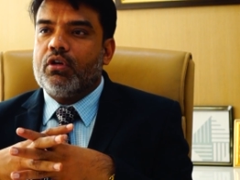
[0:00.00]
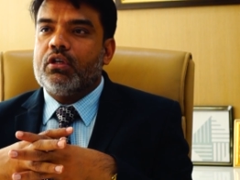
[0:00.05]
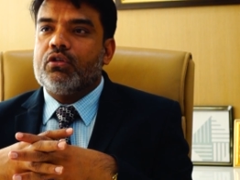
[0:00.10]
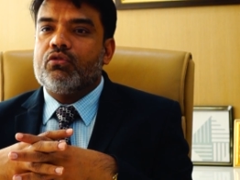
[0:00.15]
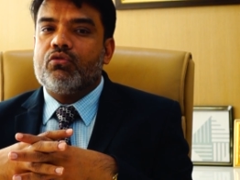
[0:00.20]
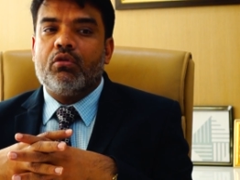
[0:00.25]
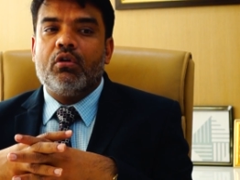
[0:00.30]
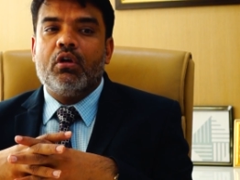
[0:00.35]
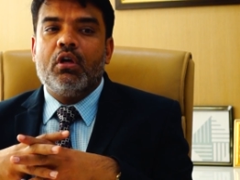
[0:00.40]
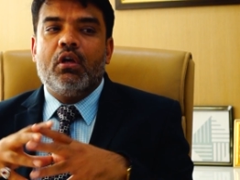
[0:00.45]
today
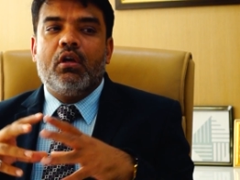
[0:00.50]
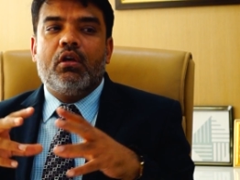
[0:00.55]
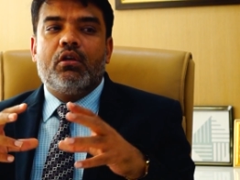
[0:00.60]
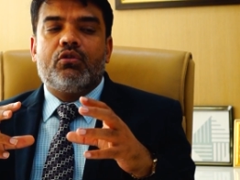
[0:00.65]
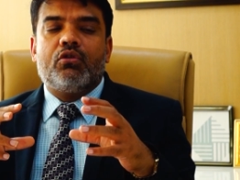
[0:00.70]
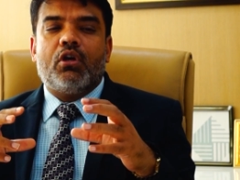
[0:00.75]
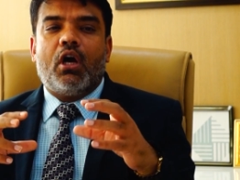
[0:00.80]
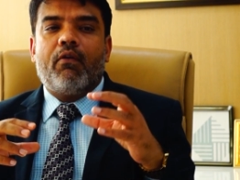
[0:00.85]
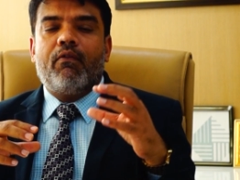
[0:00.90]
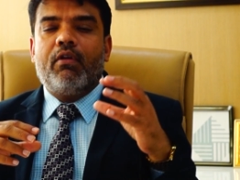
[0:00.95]
mm so
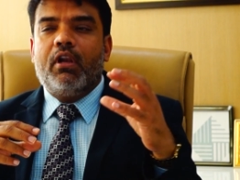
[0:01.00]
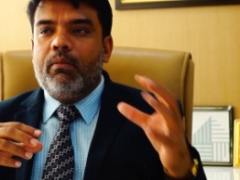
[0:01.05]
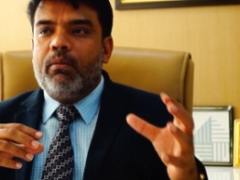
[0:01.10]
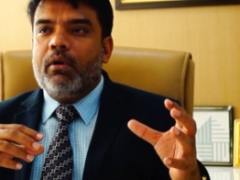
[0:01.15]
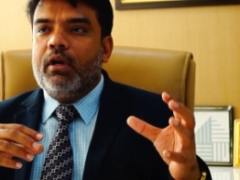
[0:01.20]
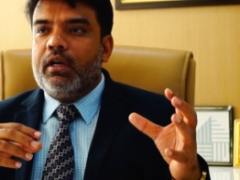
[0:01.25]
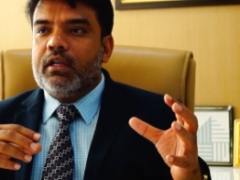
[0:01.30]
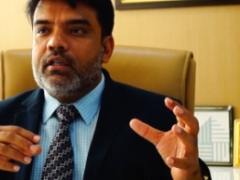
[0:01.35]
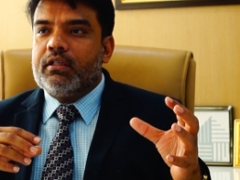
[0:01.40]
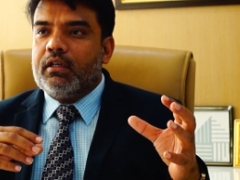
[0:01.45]
so
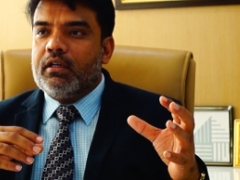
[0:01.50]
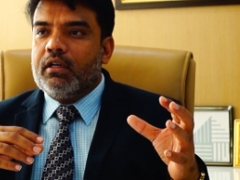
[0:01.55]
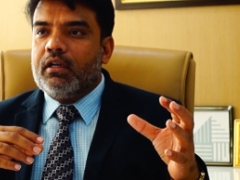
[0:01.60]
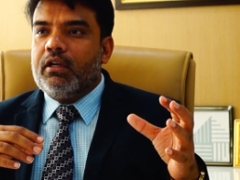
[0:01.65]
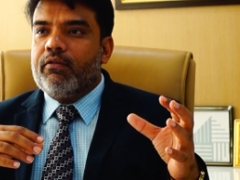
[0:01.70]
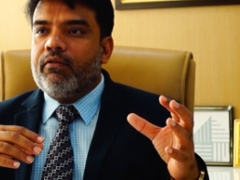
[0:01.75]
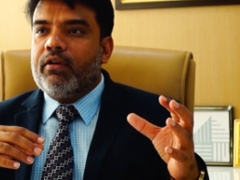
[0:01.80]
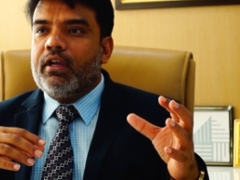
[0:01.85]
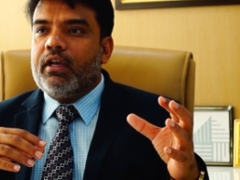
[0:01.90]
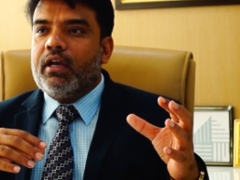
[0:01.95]
availability is
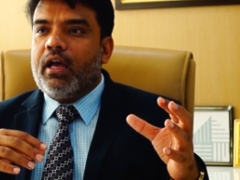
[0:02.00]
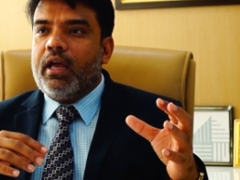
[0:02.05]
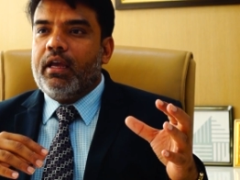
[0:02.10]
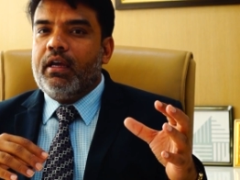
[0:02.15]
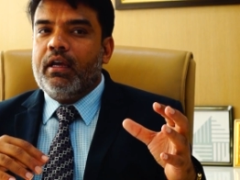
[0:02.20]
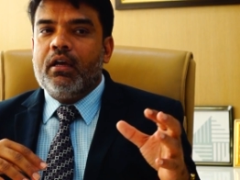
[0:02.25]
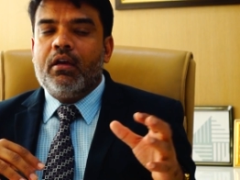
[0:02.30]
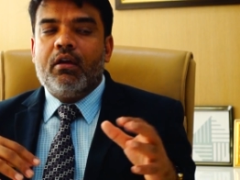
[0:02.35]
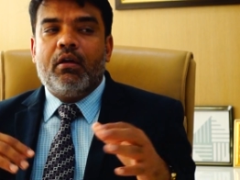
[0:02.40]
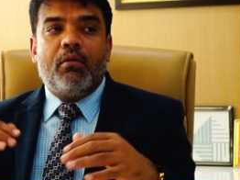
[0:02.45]
certainly very high
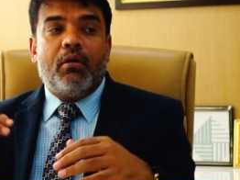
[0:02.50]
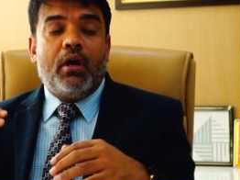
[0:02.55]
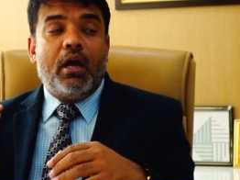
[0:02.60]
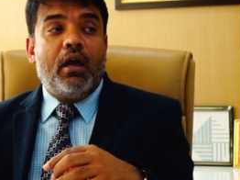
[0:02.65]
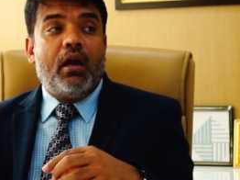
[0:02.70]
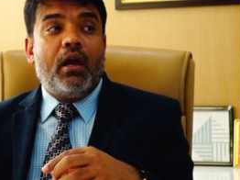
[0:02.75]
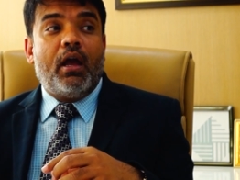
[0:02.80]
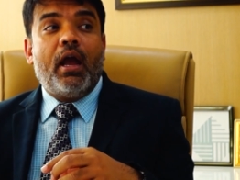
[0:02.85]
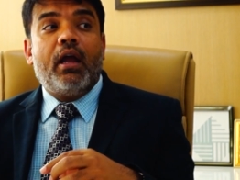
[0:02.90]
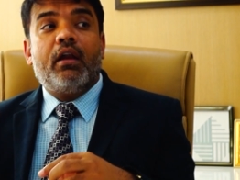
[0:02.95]

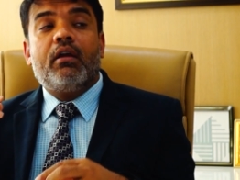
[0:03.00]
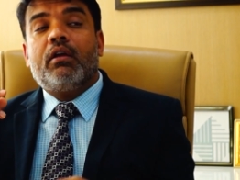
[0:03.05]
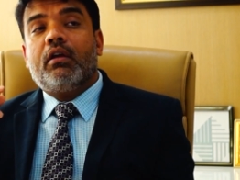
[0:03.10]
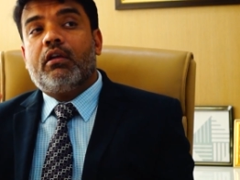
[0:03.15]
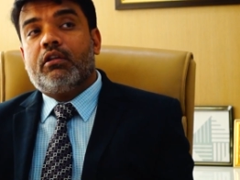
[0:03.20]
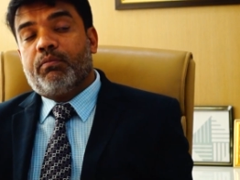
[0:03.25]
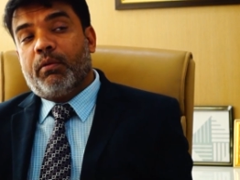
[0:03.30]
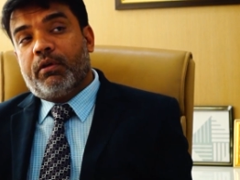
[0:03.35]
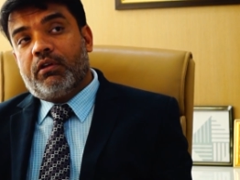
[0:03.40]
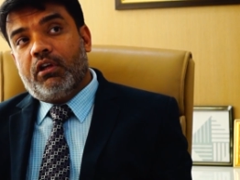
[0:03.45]
uh,
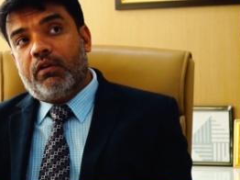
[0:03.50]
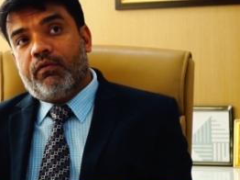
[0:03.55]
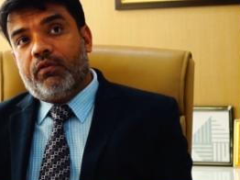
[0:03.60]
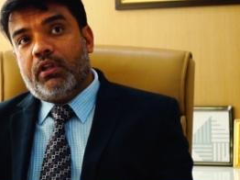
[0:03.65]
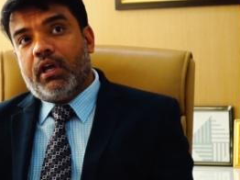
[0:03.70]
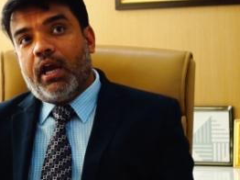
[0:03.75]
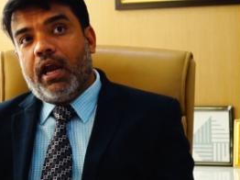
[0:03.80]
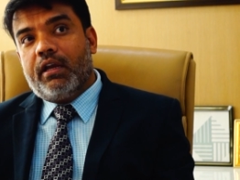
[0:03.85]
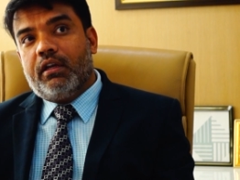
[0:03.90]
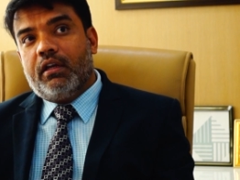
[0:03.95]
and especially for
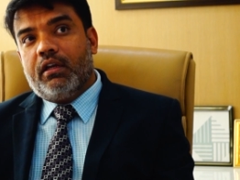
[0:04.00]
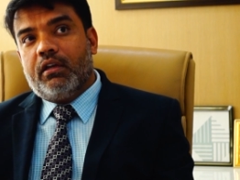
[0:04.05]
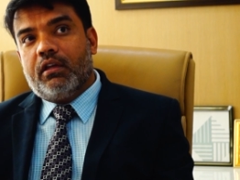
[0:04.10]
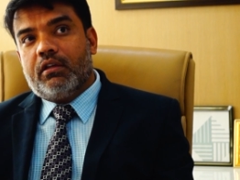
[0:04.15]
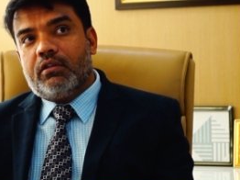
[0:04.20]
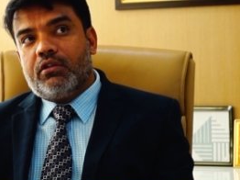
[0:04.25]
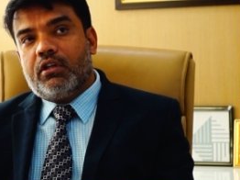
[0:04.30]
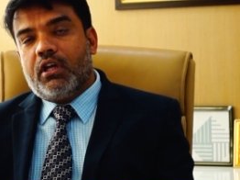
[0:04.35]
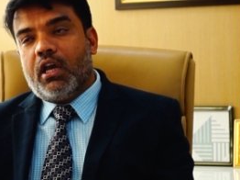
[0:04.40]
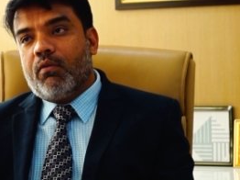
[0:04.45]
the IT
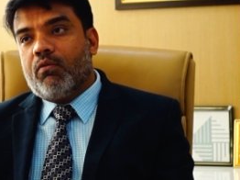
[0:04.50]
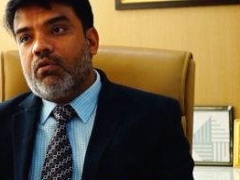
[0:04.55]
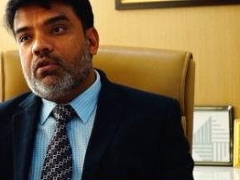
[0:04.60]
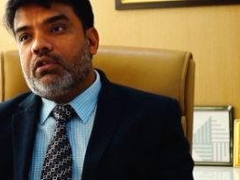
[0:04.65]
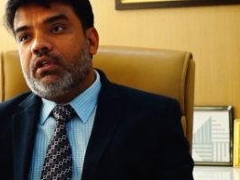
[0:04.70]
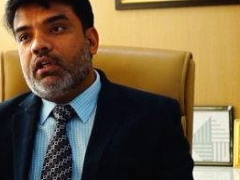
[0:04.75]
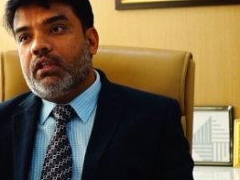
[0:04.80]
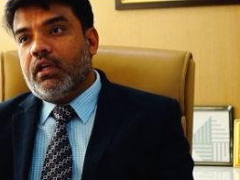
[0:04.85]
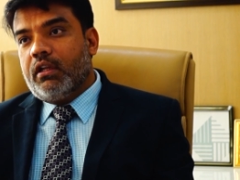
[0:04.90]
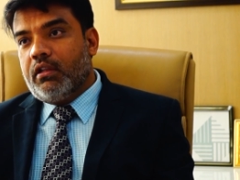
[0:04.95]
industry I
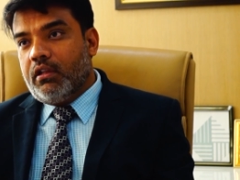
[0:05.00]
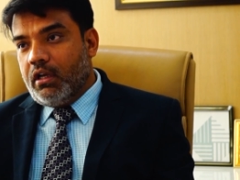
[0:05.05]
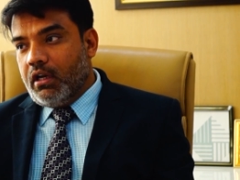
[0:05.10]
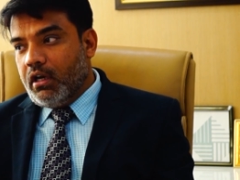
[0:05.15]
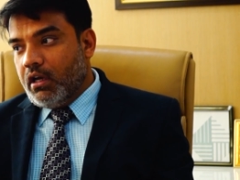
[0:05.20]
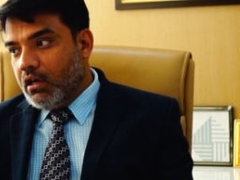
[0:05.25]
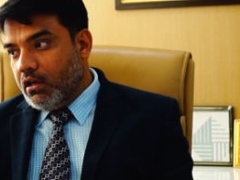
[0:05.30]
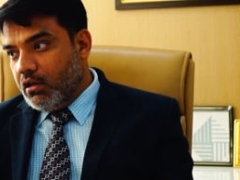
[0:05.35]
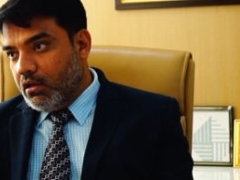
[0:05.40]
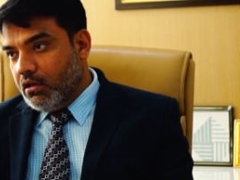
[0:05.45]
would say that
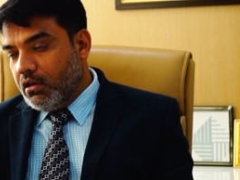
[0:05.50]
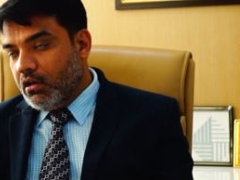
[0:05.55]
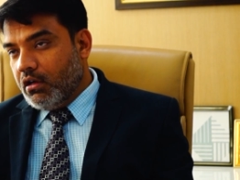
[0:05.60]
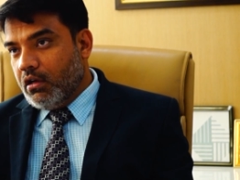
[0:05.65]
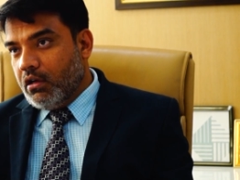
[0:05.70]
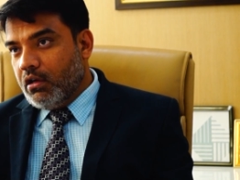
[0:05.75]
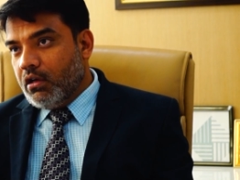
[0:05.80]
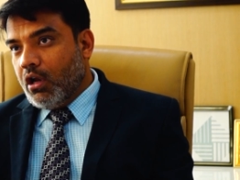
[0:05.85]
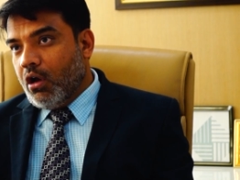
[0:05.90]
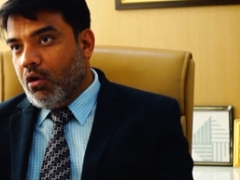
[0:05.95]
there are
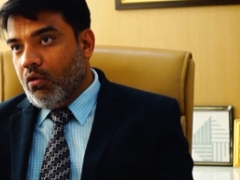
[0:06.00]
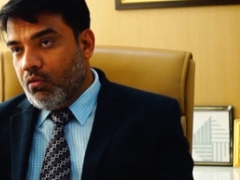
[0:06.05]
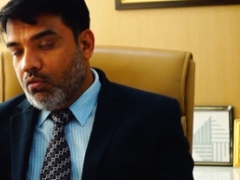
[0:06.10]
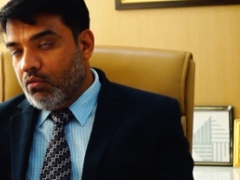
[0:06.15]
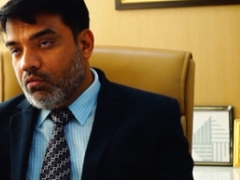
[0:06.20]
uh, now